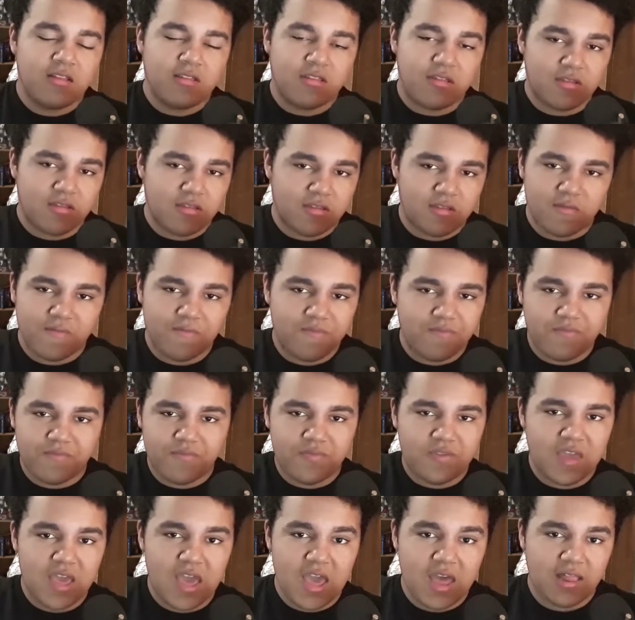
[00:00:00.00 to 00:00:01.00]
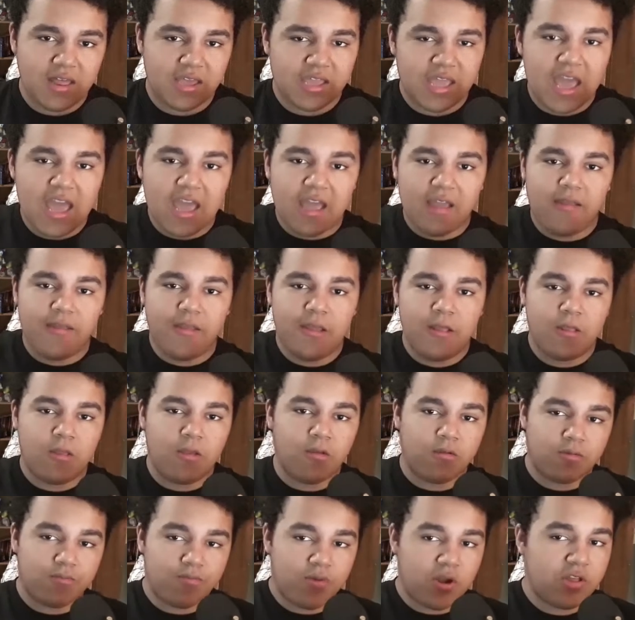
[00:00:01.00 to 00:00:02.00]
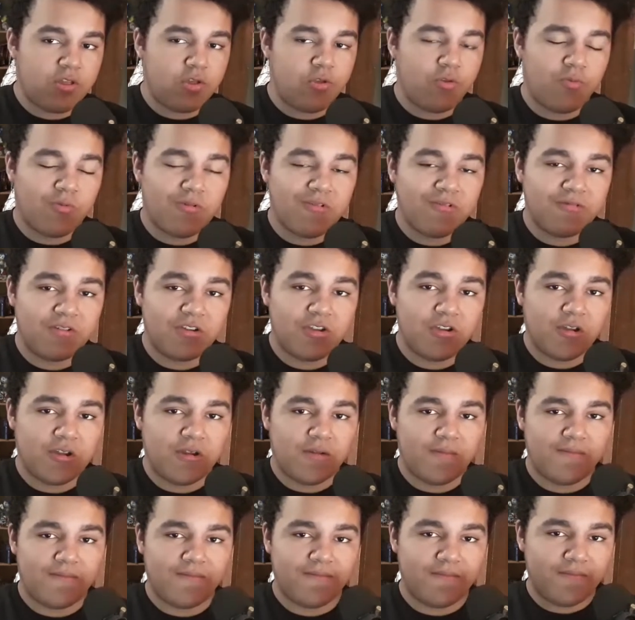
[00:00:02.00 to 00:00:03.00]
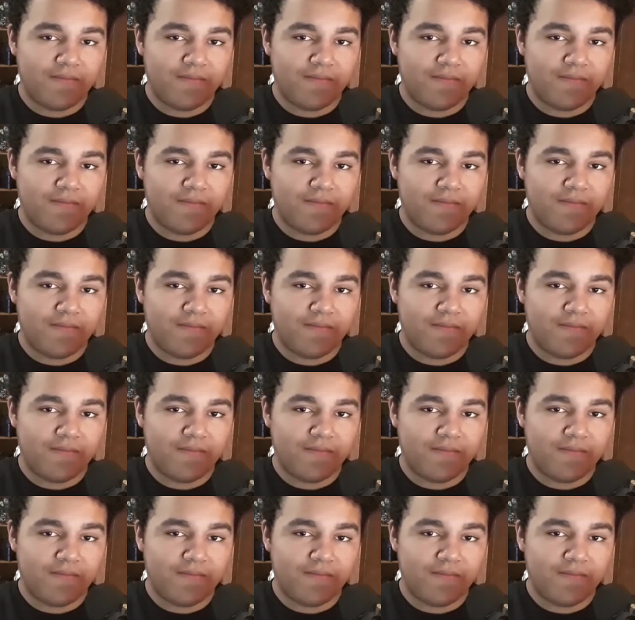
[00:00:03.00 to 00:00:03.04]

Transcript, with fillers: Just say like, hey, those impressions weren't good,